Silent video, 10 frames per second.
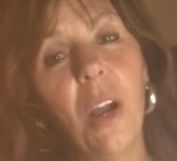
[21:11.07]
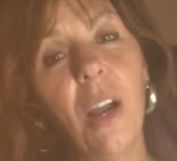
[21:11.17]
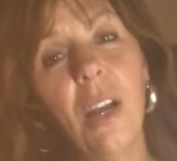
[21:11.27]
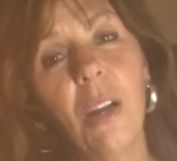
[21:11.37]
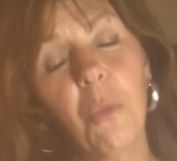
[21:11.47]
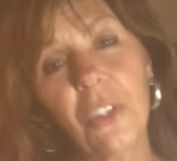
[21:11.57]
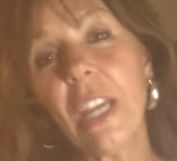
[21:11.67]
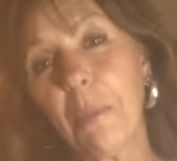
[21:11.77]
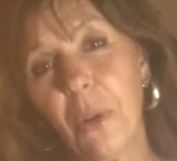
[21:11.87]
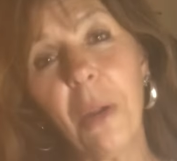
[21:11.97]
uh, will
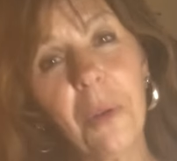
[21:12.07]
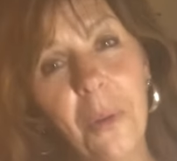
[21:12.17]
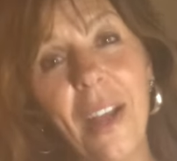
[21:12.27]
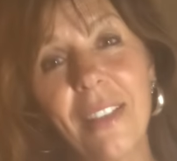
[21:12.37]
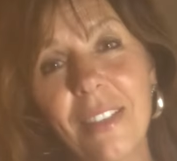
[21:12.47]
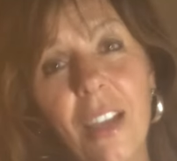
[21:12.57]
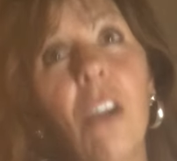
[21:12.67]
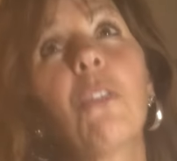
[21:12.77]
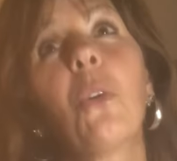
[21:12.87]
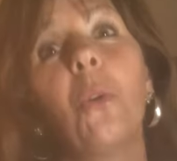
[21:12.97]
take prayer requests.
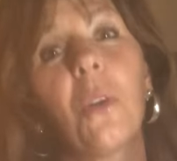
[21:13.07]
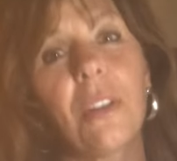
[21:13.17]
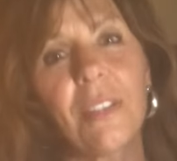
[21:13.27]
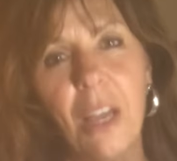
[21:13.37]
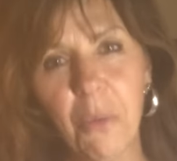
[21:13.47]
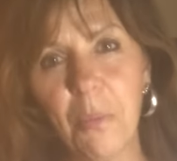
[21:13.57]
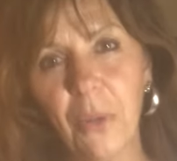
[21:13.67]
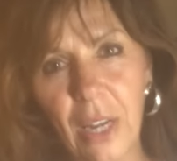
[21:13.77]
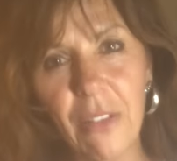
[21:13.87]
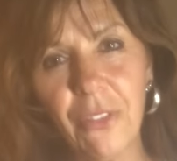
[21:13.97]
Of course, I will
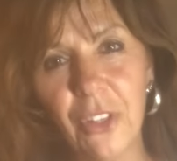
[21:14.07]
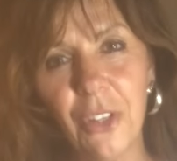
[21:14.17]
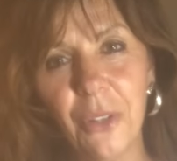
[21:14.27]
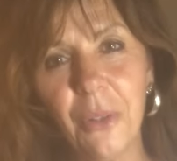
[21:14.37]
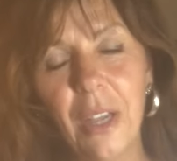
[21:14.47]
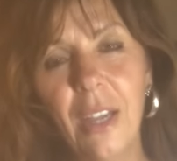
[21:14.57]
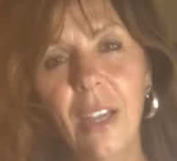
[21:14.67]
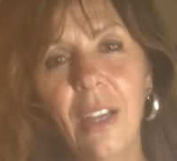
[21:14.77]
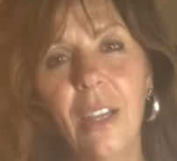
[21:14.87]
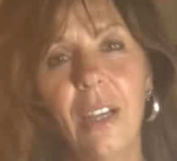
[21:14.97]
pray for you.
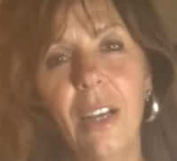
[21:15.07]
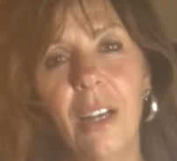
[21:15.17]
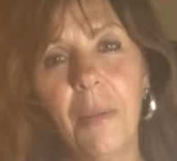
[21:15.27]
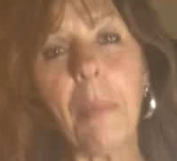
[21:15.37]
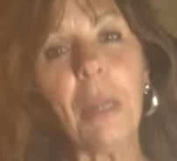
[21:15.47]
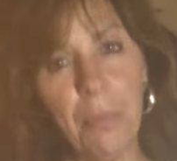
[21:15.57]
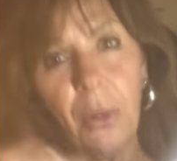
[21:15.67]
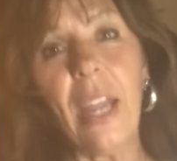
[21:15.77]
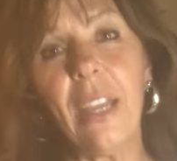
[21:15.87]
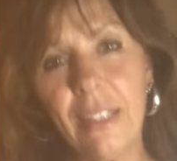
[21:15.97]
Um, I'm gonna
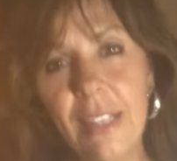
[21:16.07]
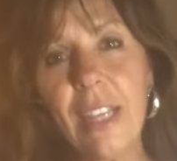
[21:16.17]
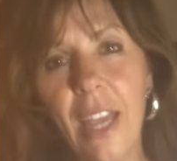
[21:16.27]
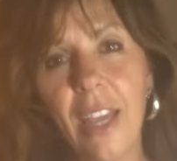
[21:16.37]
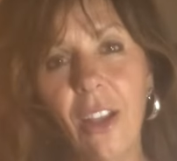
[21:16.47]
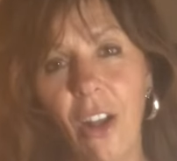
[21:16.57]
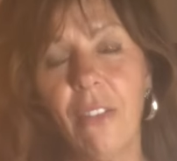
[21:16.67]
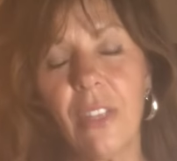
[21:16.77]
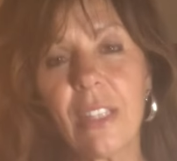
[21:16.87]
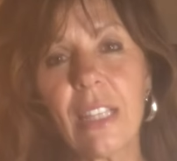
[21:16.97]
pray today,
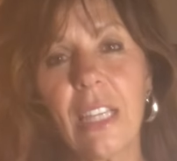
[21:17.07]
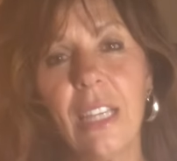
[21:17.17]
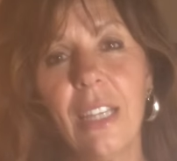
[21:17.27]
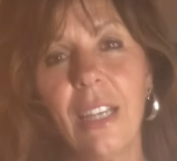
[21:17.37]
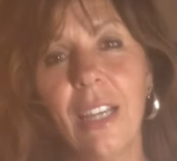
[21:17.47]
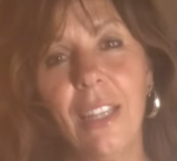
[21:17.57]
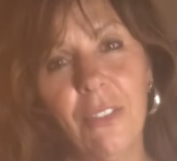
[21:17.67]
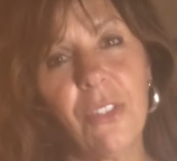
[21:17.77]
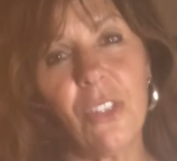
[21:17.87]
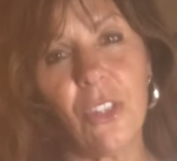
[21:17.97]
obviously. I
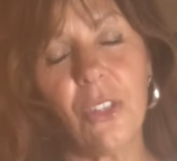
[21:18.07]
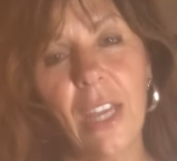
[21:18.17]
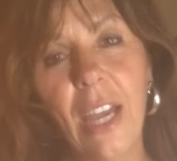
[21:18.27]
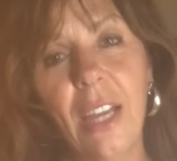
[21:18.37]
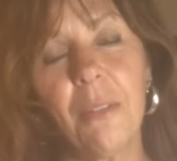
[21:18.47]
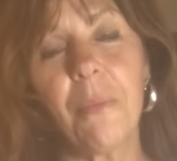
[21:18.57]
love to do that.